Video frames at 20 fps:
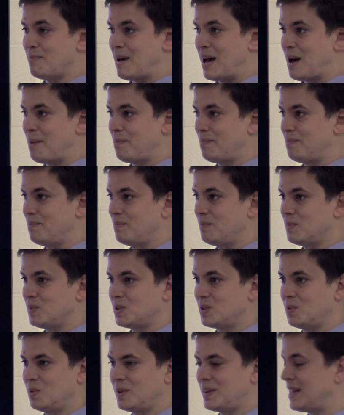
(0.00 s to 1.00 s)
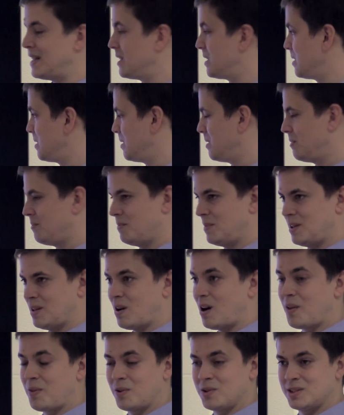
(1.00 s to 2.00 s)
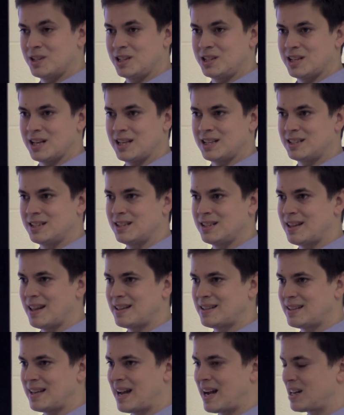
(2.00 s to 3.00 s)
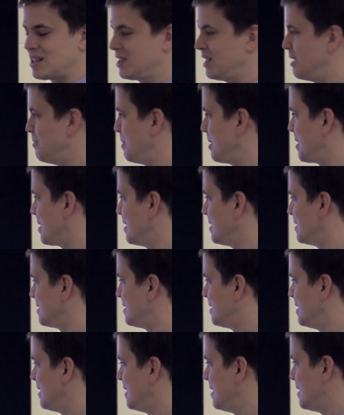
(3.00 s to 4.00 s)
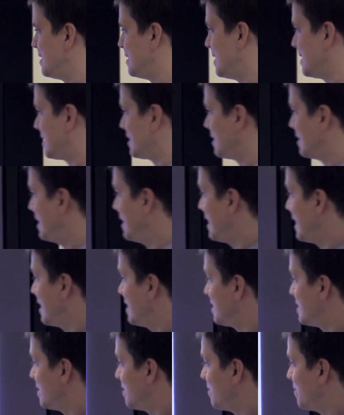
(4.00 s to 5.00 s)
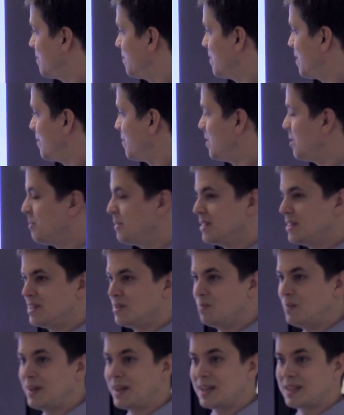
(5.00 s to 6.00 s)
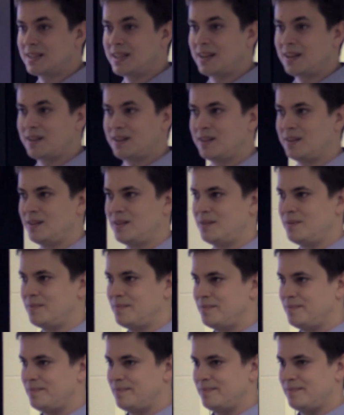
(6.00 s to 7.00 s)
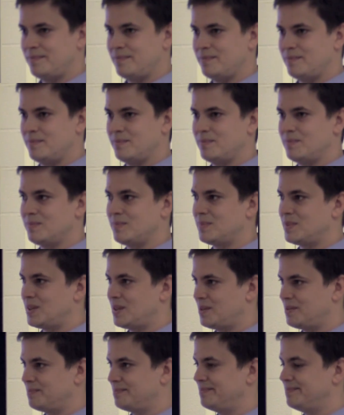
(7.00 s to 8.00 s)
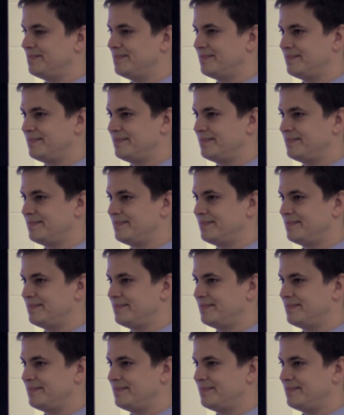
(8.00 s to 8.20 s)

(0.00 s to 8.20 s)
the map. So what the author suggests is that's actually because this lineage of humans went extinct. So